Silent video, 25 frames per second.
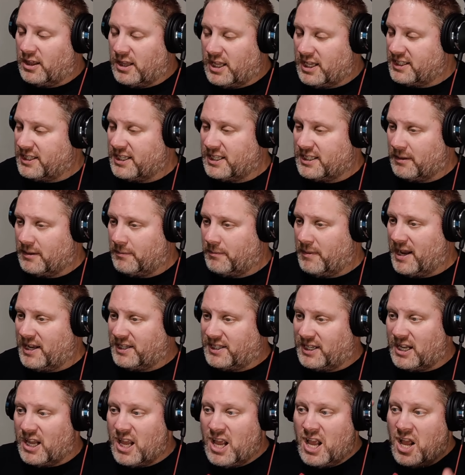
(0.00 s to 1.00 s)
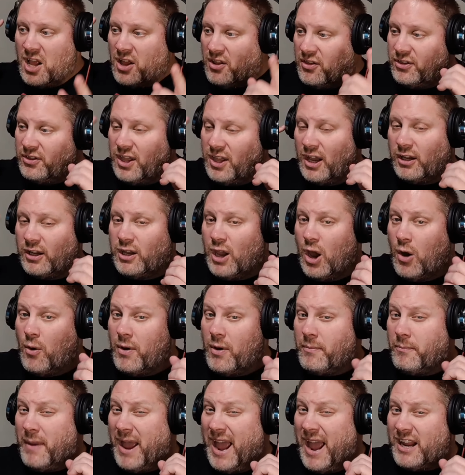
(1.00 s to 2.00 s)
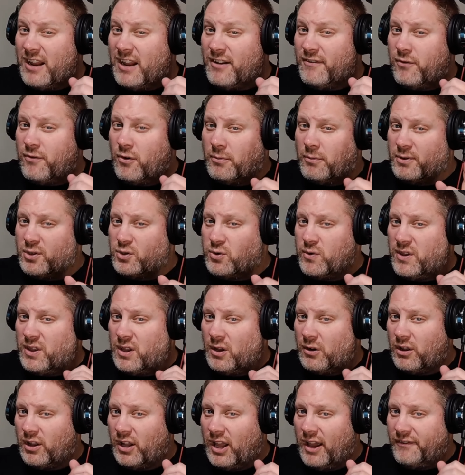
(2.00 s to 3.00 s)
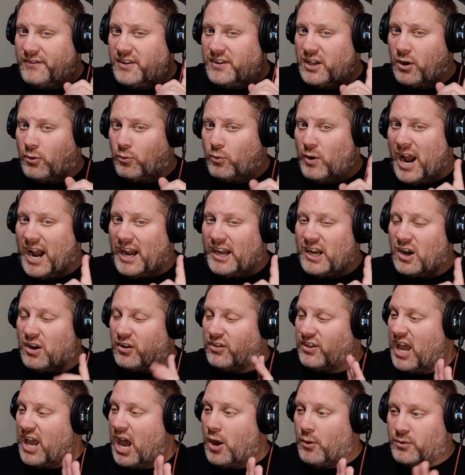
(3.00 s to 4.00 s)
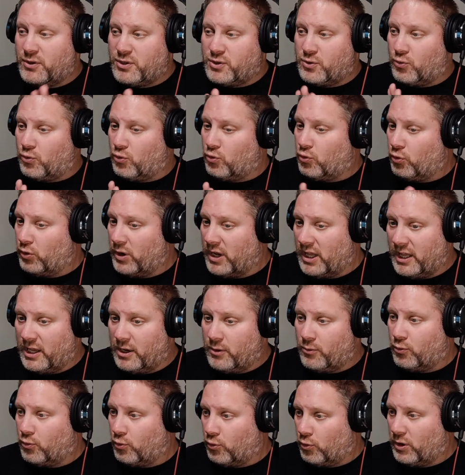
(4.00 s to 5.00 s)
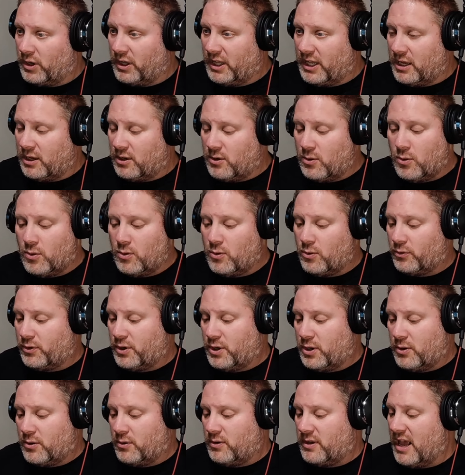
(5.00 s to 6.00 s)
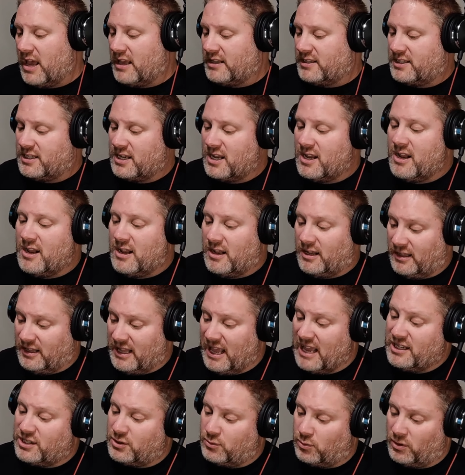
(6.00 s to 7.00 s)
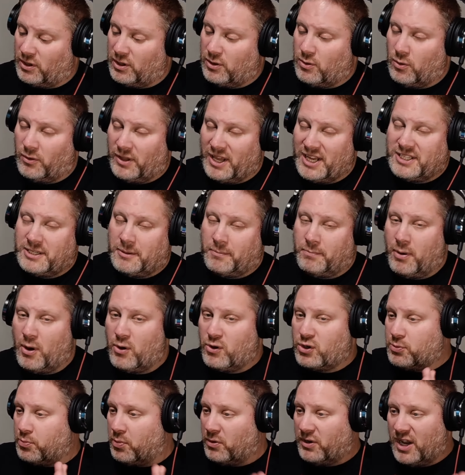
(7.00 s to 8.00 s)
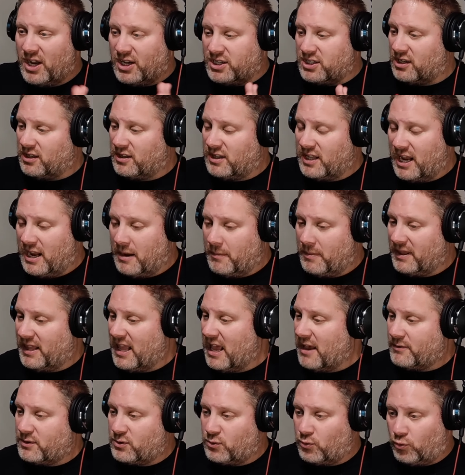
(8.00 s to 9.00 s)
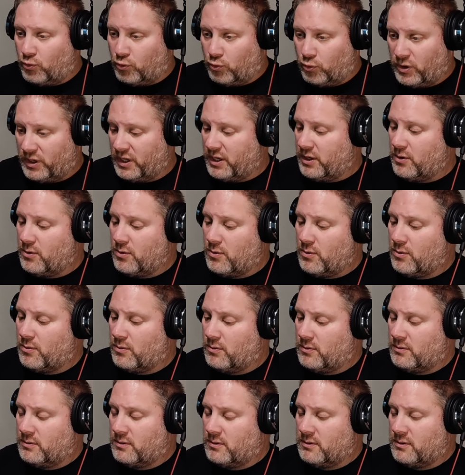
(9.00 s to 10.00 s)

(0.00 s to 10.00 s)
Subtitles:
This is amazing. The going back and forth between their left and the right ear, that was really, really cool, dude. That's really cool. That's a post-production thing, but that was really cool.